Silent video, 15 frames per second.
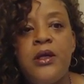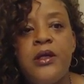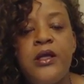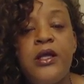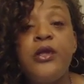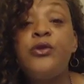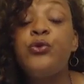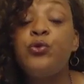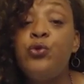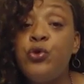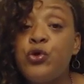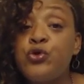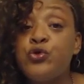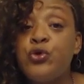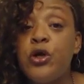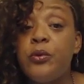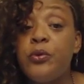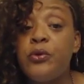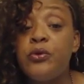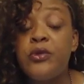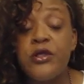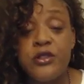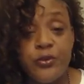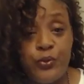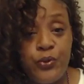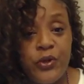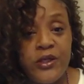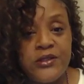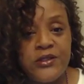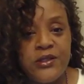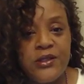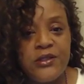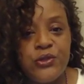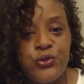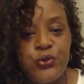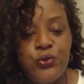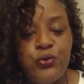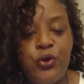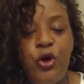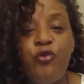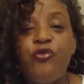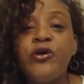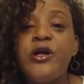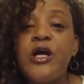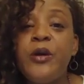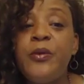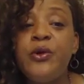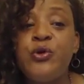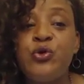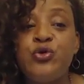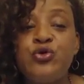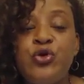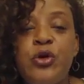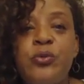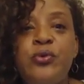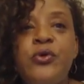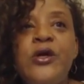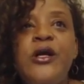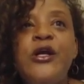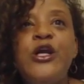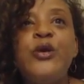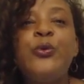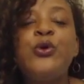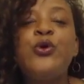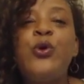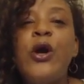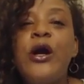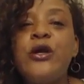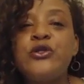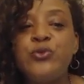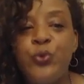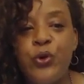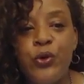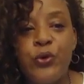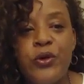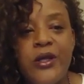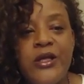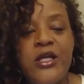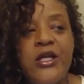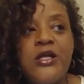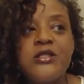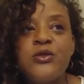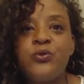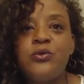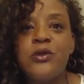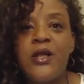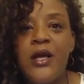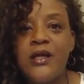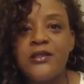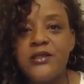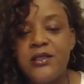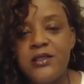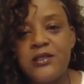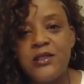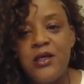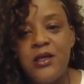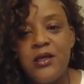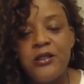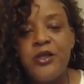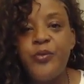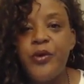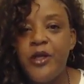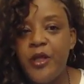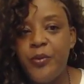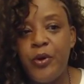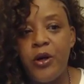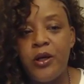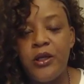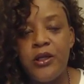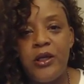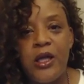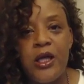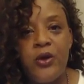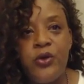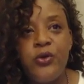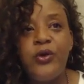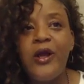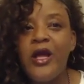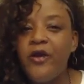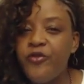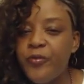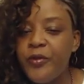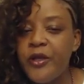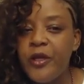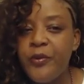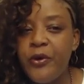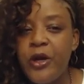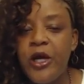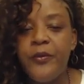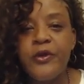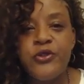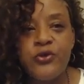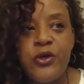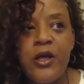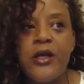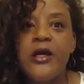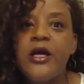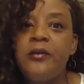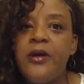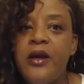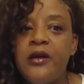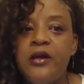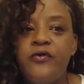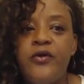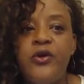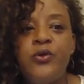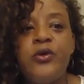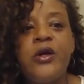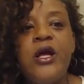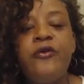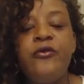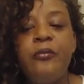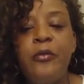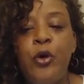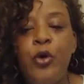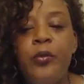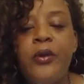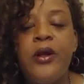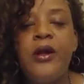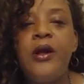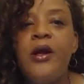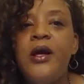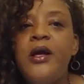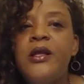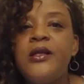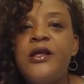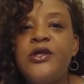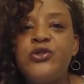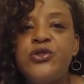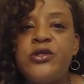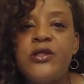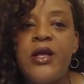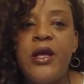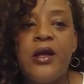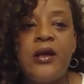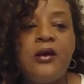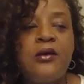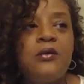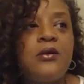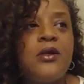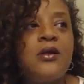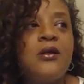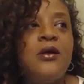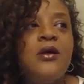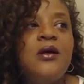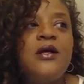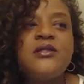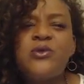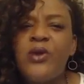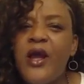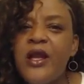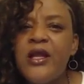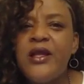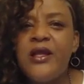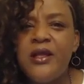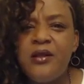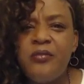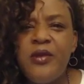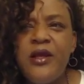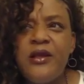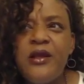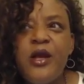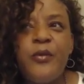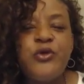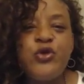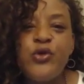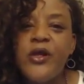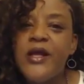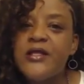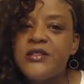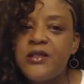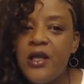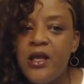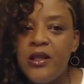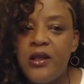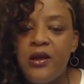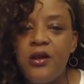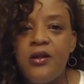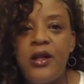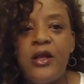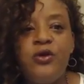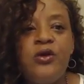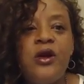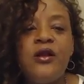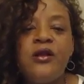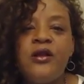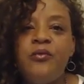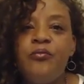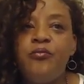getting through your trouble, there's a process to overcoming your trouble. It requires work, and it doesn't not just the pity party. Like you can have your pity party, but you got to come out of it. You can have a moment that you're down, and it's okay to be there, but you can't stay there. Like you got to